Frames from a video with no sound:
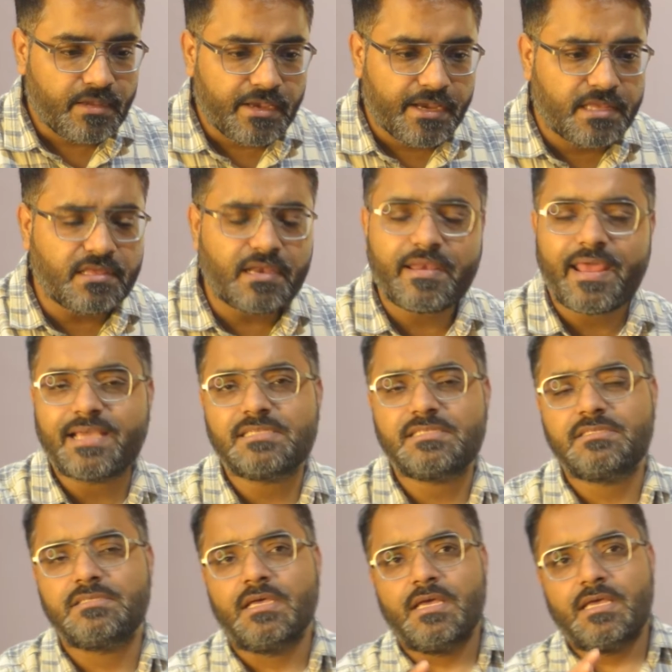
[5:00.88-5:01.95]
In the
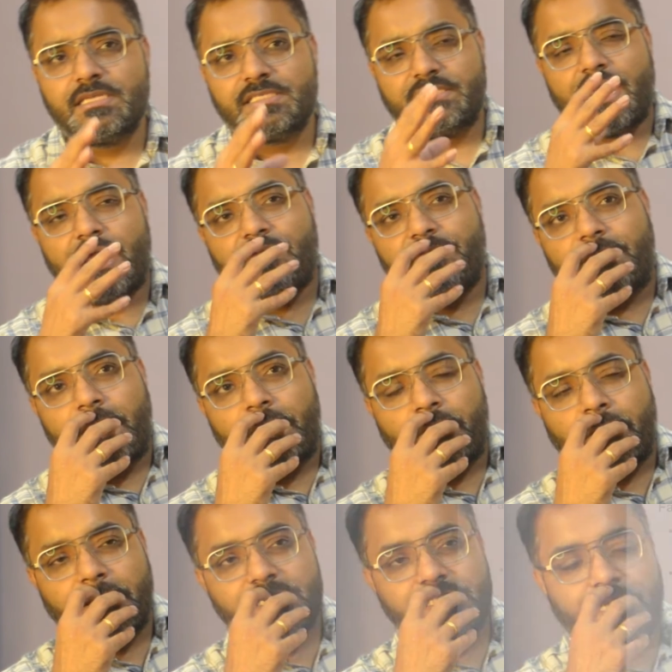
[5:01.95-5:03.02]
next slide, we try to
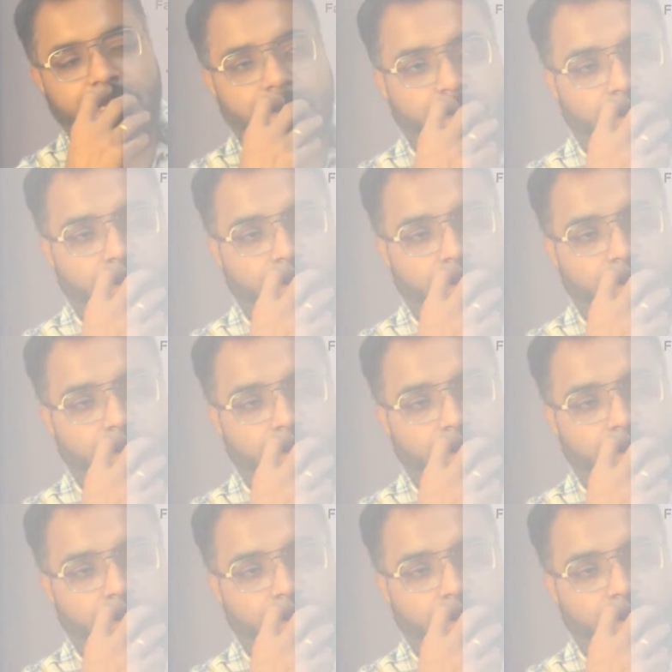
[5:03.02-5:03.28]
understand